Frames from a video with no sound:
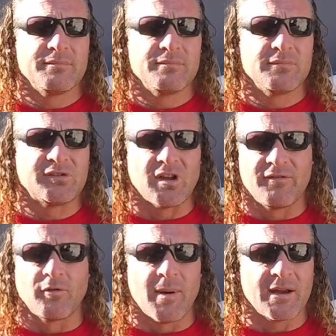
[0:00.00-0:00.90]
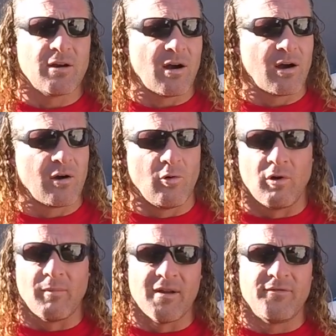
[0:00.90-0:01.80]
stuff for my car
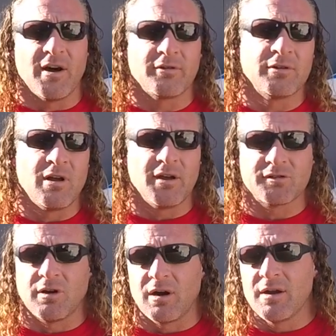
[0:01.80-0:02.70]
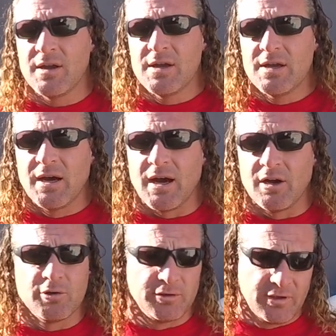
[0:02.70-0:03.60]
or my father-in-law's car,
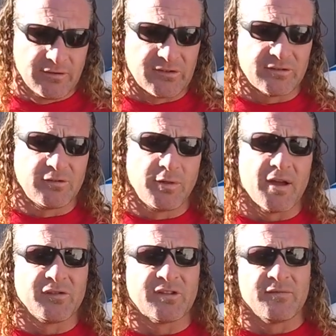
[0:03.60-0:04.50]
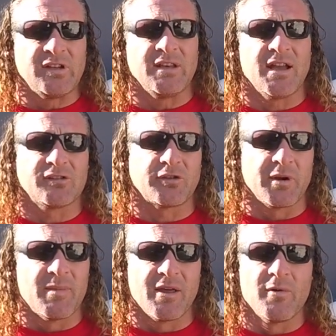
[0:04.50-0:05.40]
who is a 2017
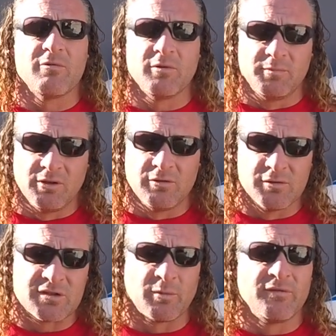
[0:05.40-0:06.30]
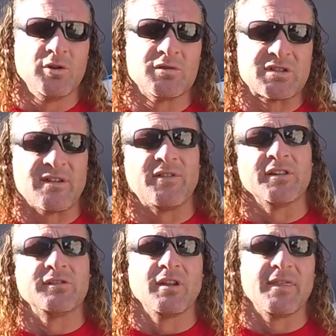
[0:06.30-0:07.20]
X3, by the way. We'll be doing some reviews and stuff
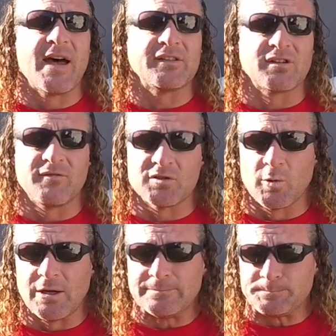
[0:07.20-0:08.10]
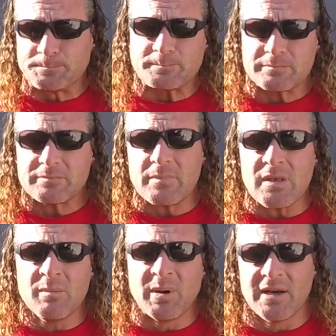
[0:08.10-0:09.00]
on that stuff as well.
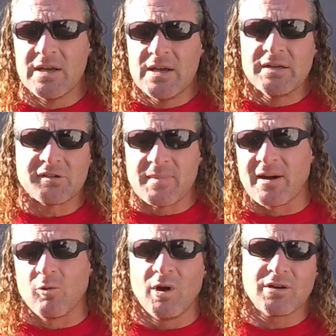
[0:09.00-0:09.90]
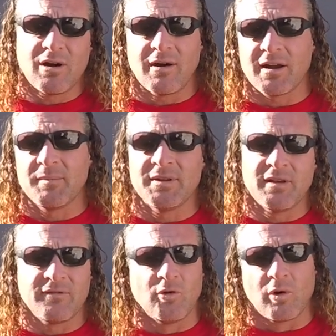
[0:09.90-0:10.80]
But it doesn't matter what car I come in
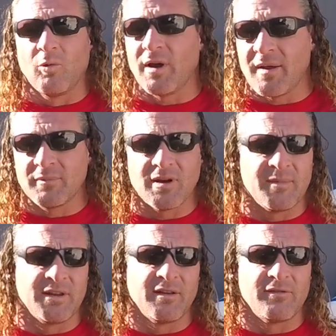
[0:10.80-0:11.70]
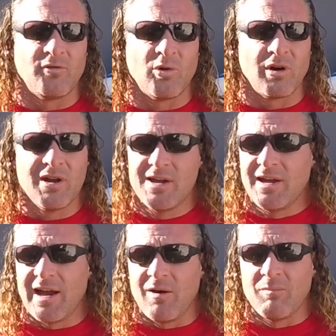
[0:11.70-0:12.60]
there for, what I'm coming in there for,
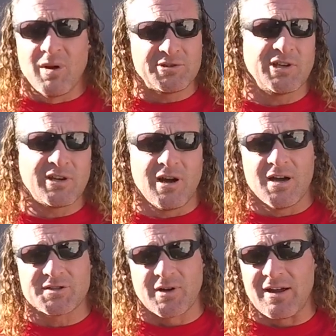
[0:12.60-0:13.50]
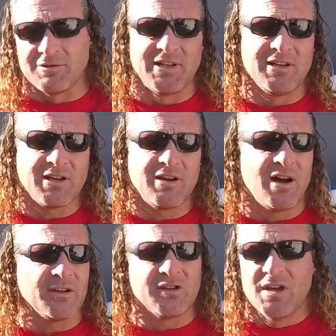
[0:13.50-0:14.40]
how much it costs or how little it costs.